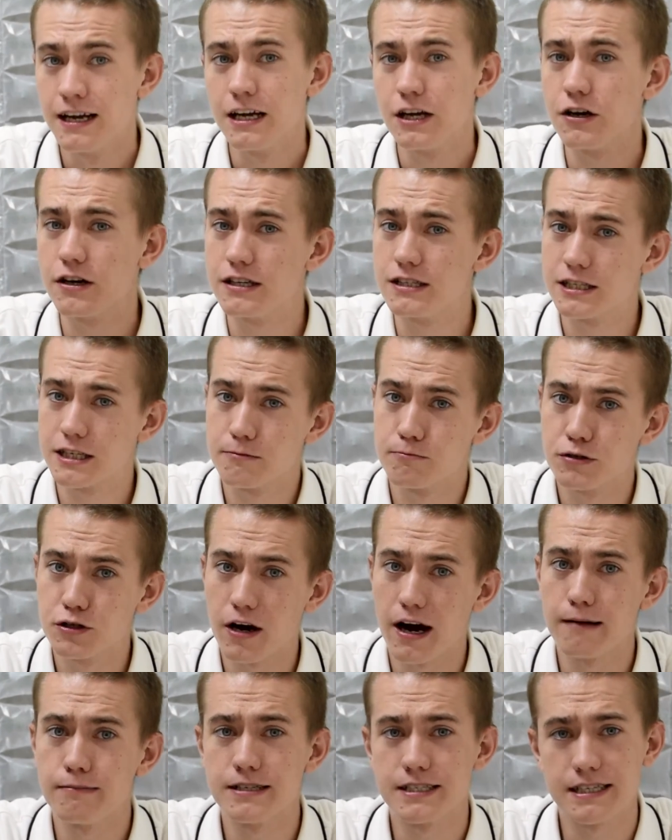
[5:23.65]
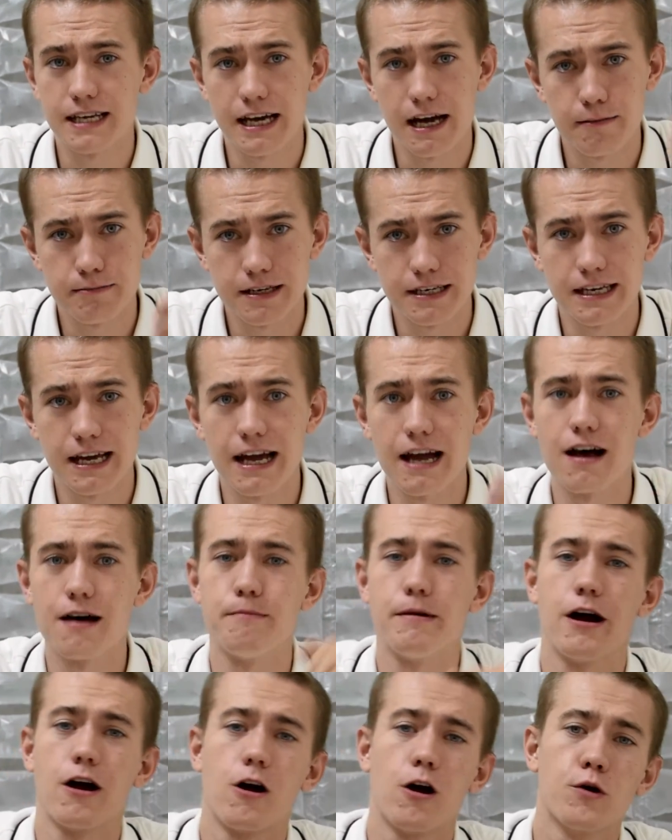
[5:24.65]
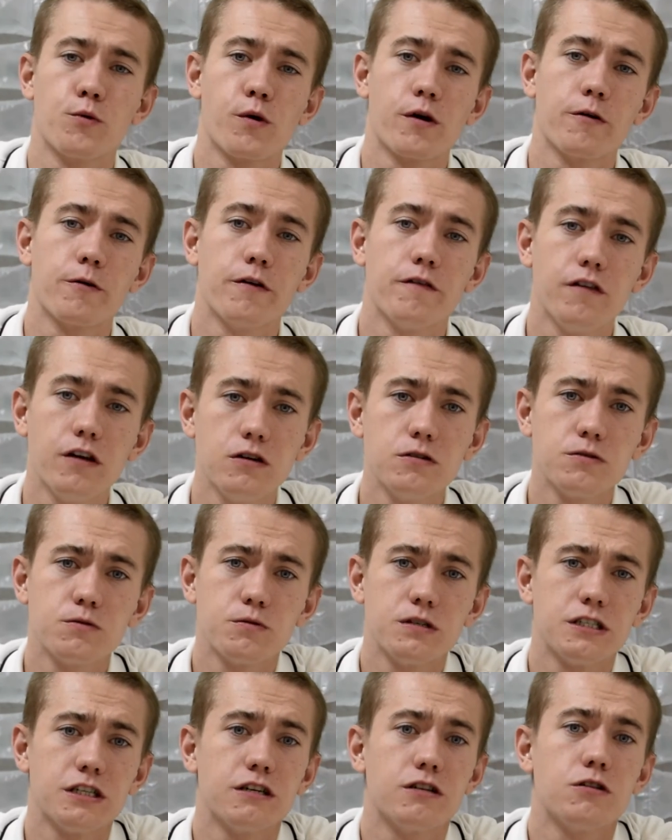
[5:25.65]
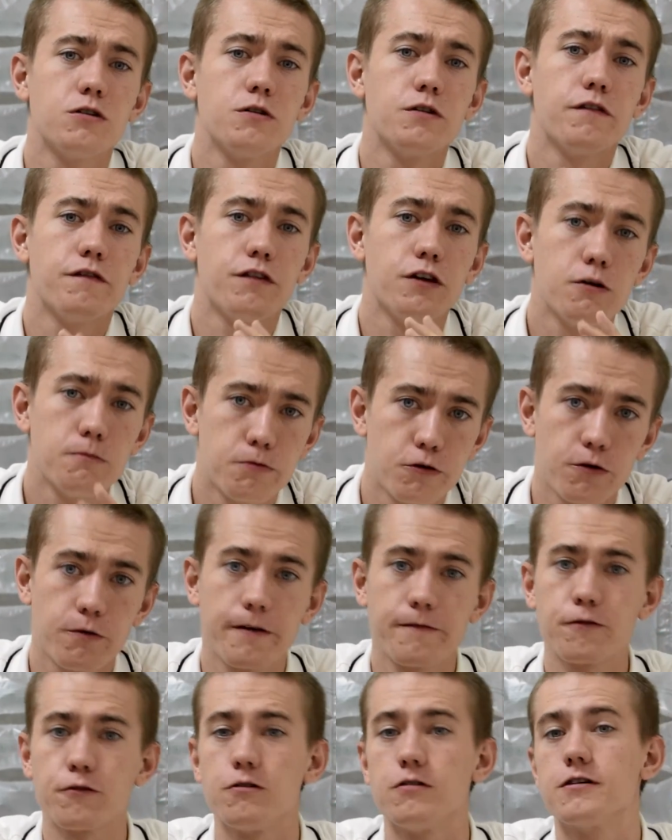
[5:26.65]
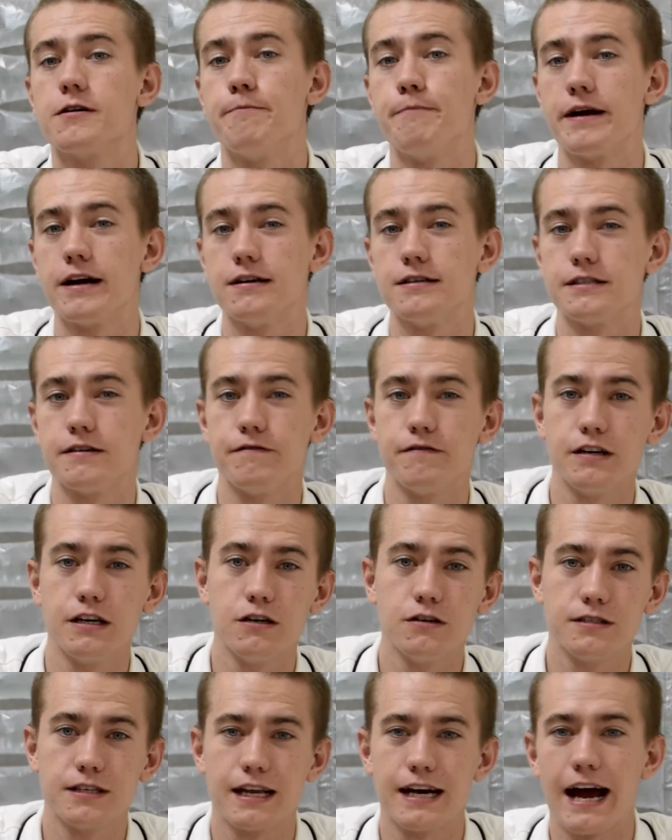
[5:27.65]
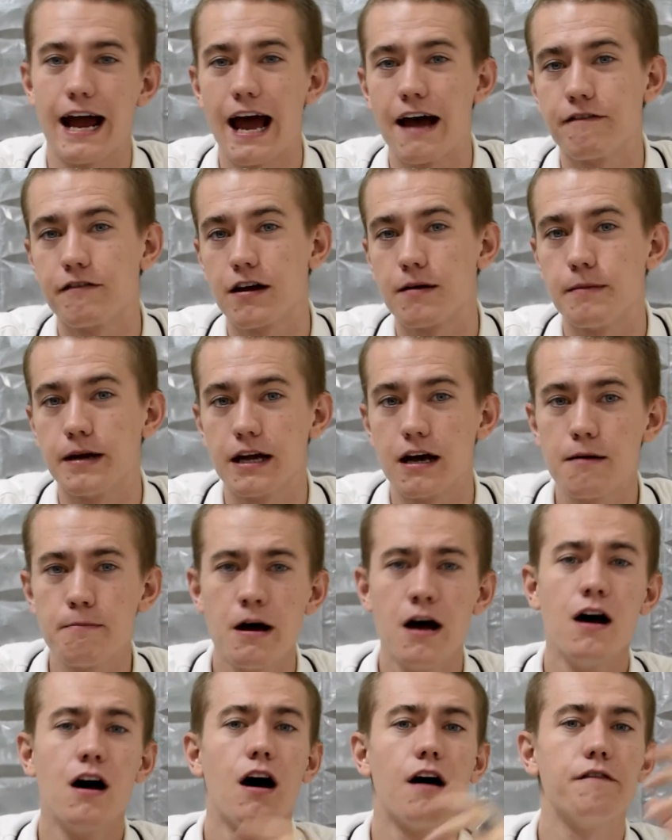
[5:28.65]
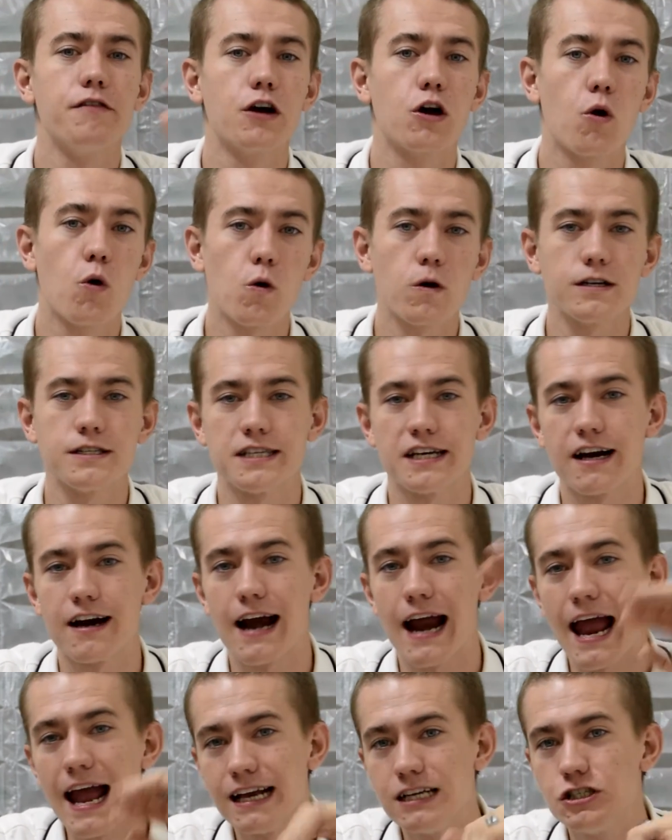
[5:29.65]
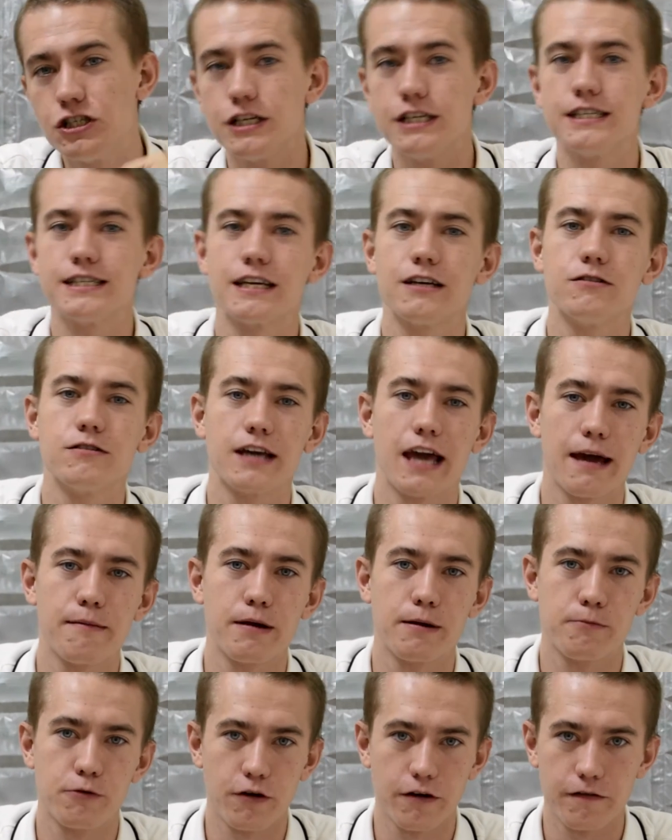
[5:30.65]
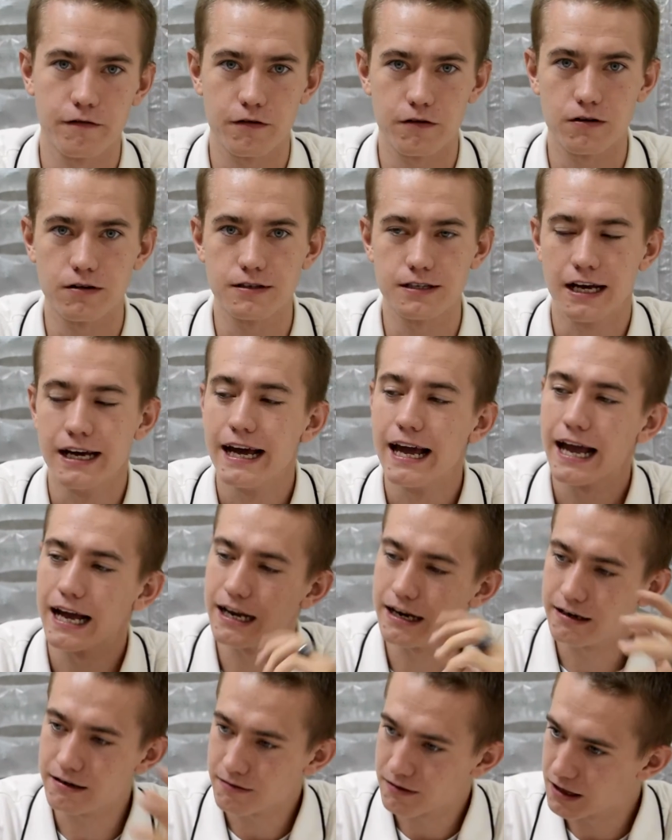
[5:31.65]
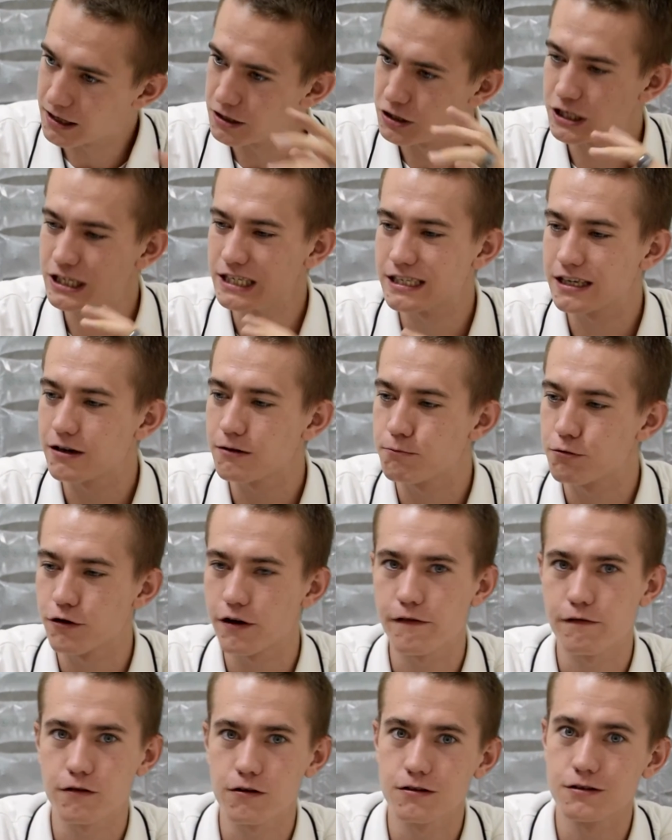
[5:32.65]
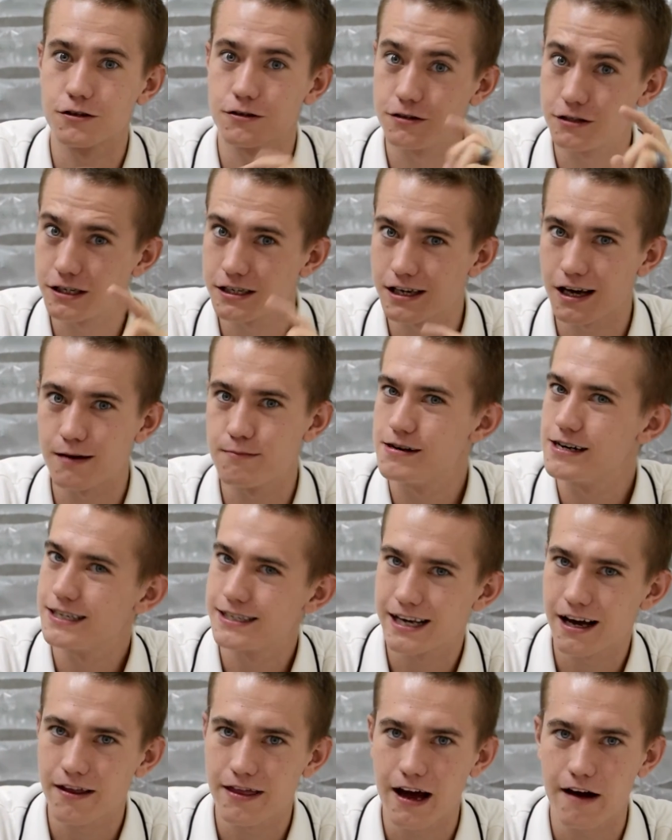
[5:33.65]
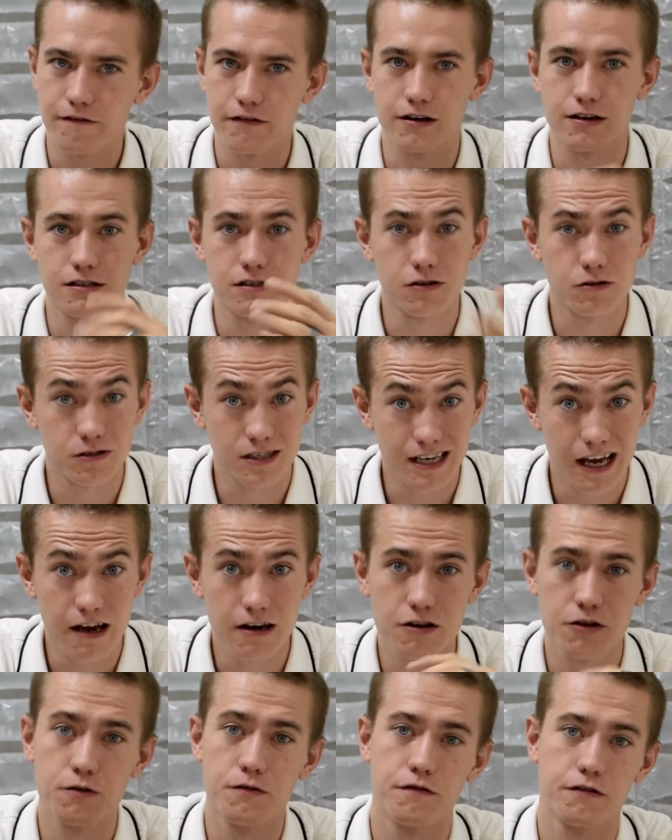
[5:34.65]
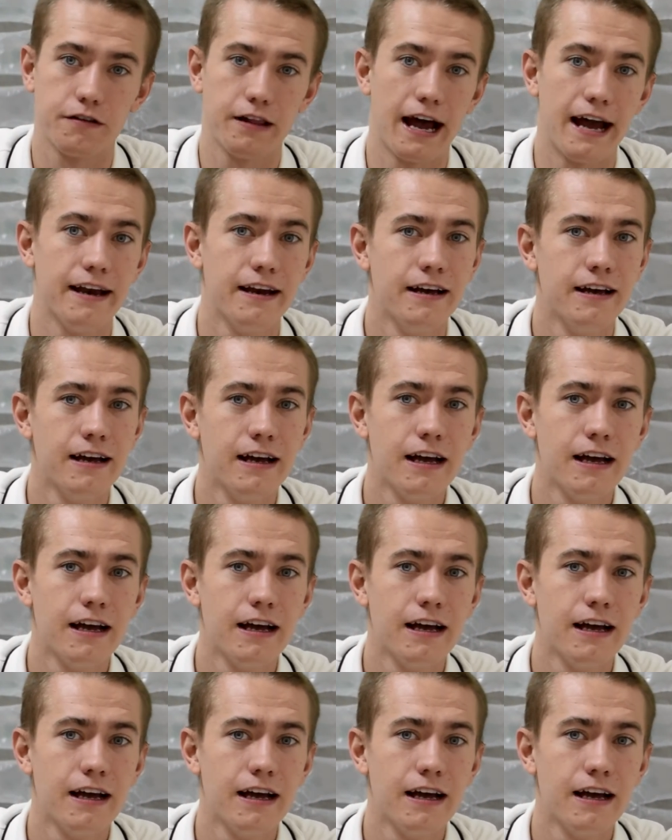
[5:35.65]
You can subscribe to stay up to date on my hardware reviews, which include a few peripheral comparison videos that I have coming up of the Corsair and G-Skill gaming peripherals. And the G-Skill peripherals are just coming to South Africa, so stay tuned for that.